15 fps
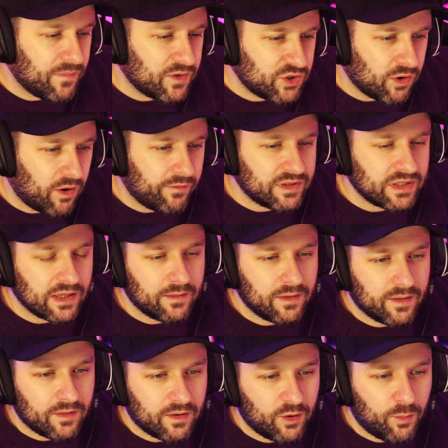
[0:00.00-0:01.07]
So obviously,
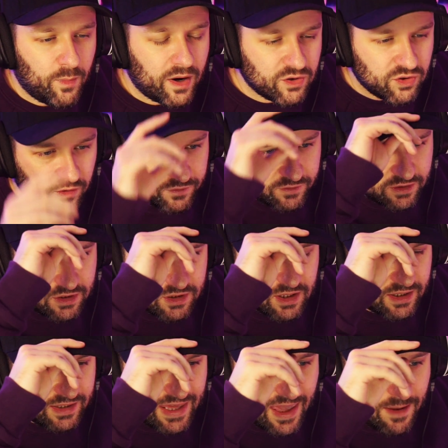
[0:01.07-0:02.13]
Microsoft's
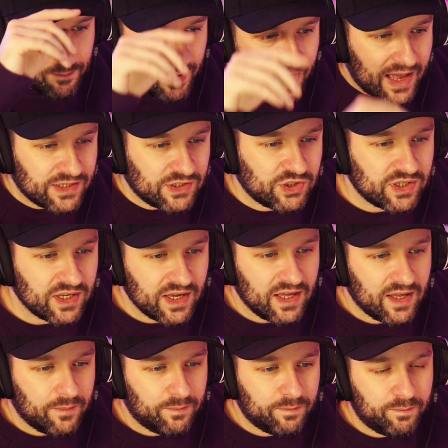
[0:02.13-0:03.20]
Game Pass,
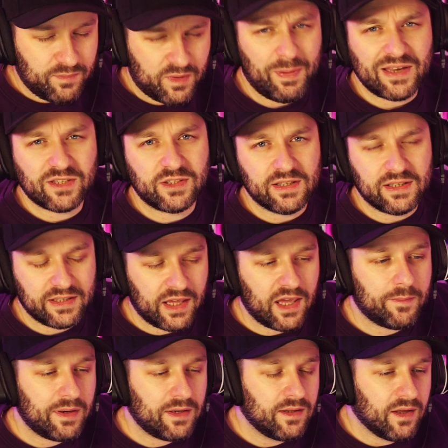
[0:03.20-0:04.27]
the best deal in
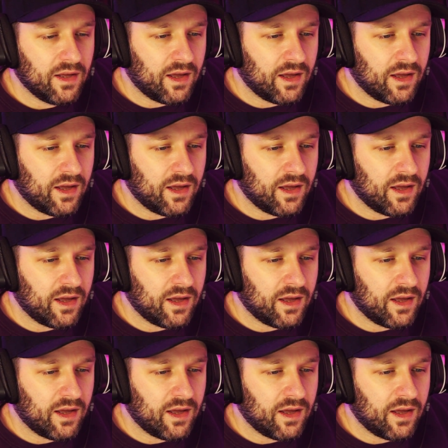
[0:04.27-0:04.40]
gaming.